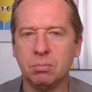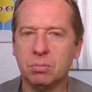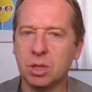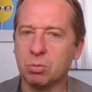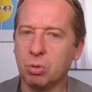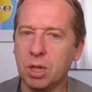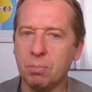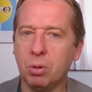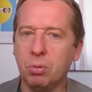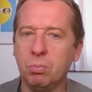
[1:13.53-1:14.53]
So it's really
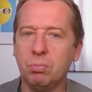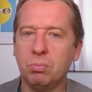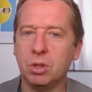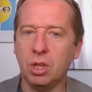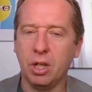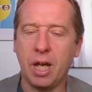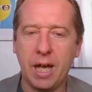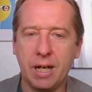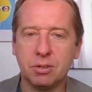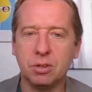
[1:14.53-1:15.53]
important you learn
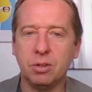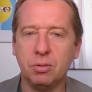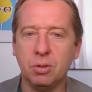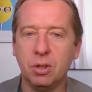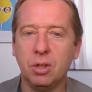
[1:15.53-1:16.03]
how to do